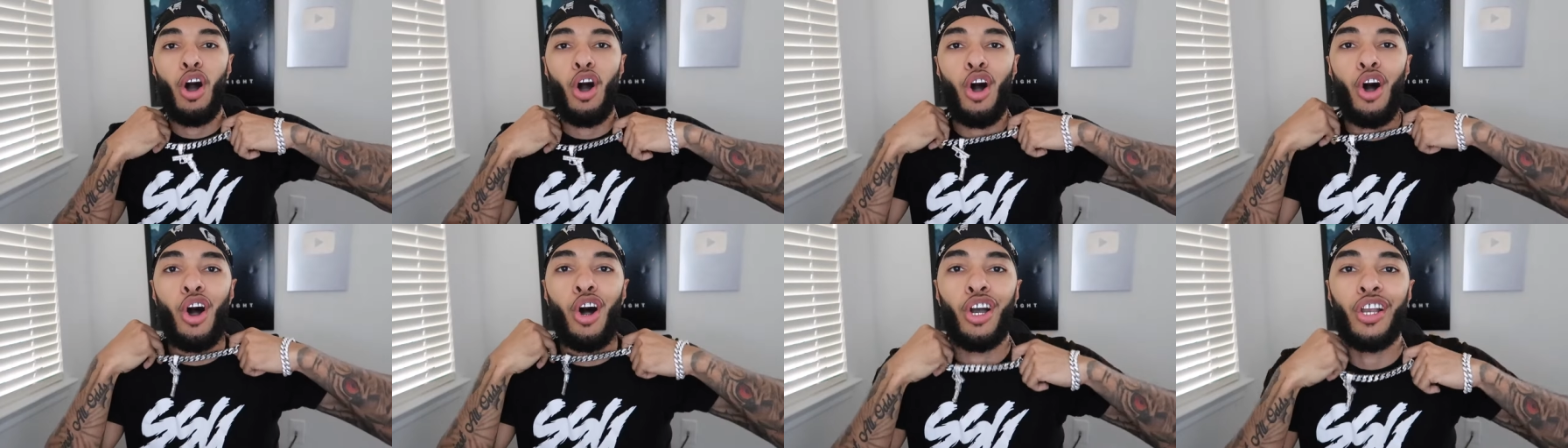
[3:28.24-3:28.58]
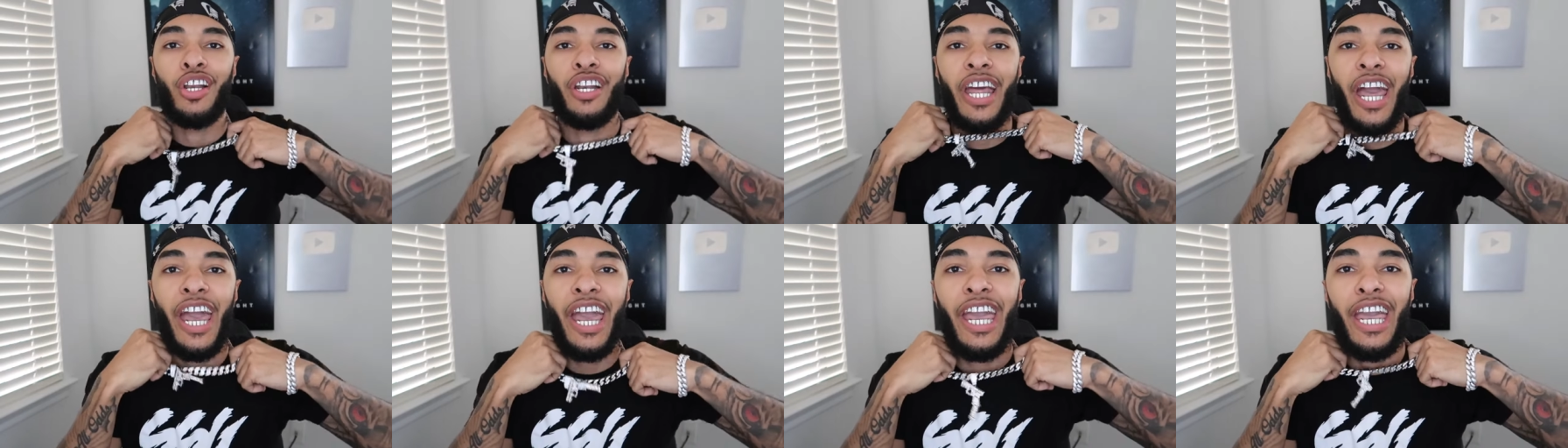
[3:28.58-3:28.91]

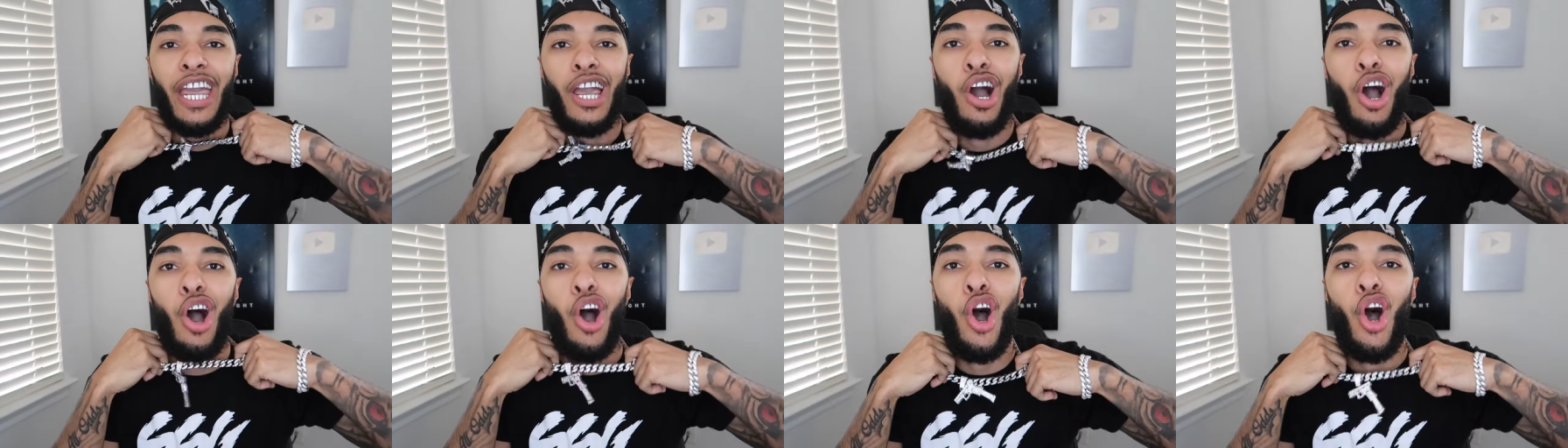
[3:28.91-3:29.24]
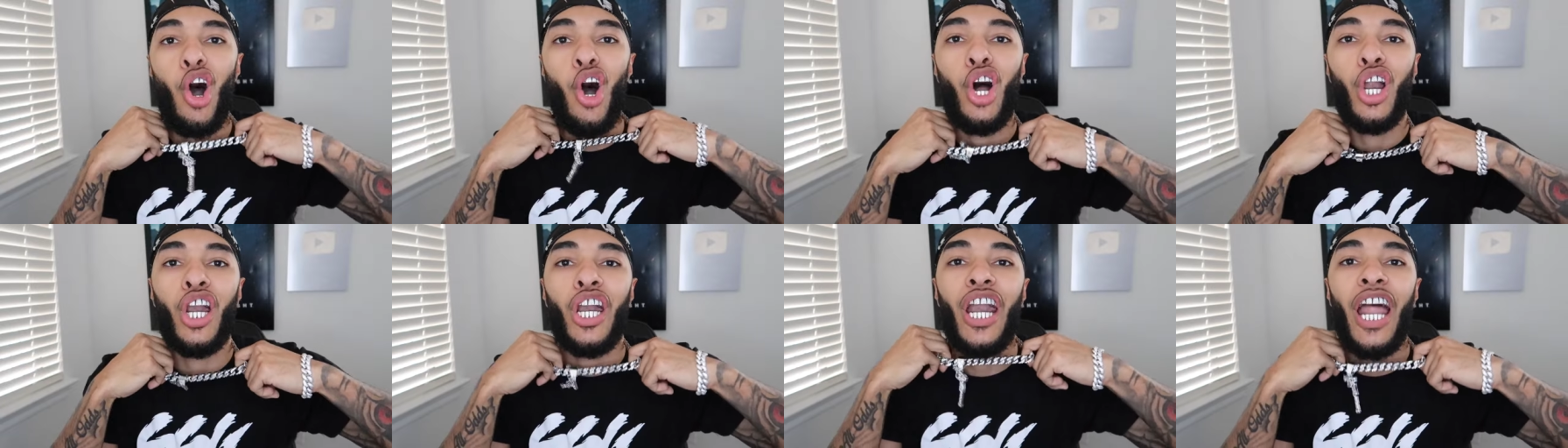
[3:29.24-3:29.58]
All day,
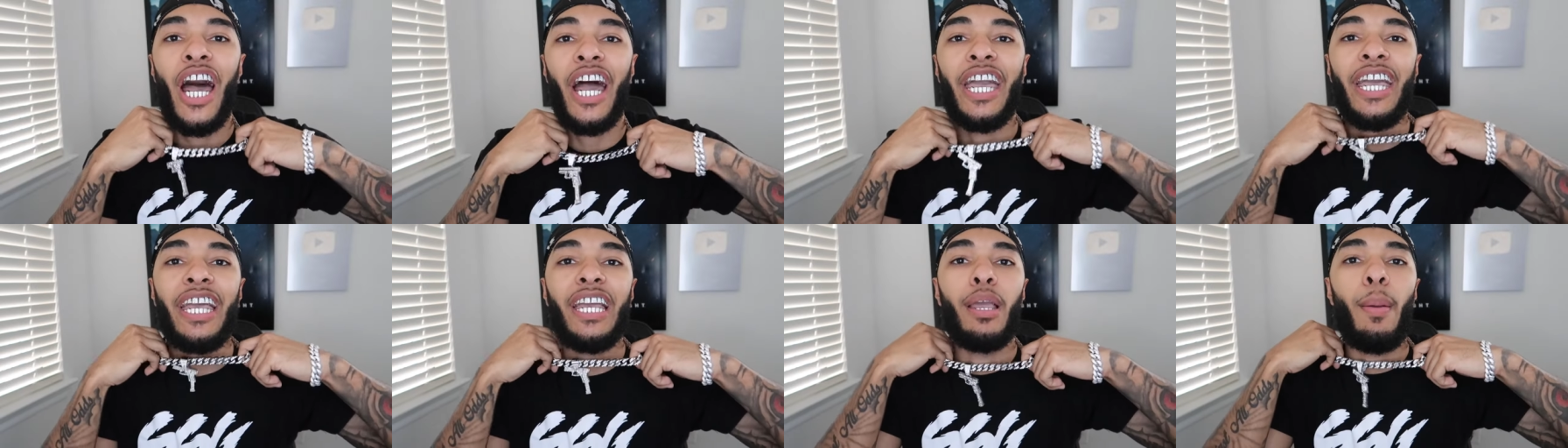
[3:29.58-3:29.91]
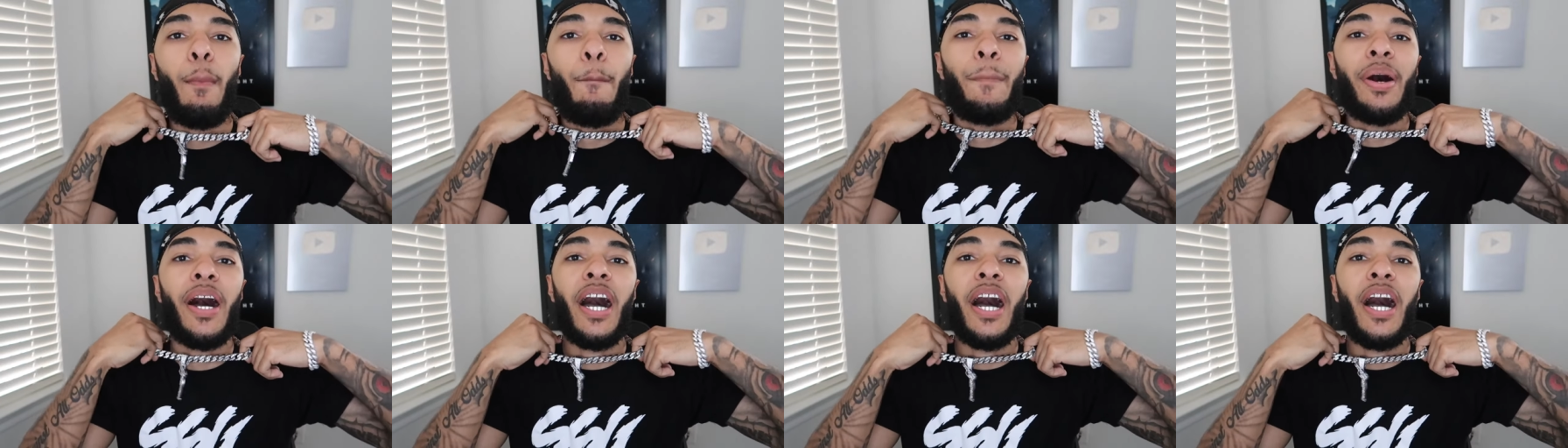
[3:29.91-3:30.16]
all night.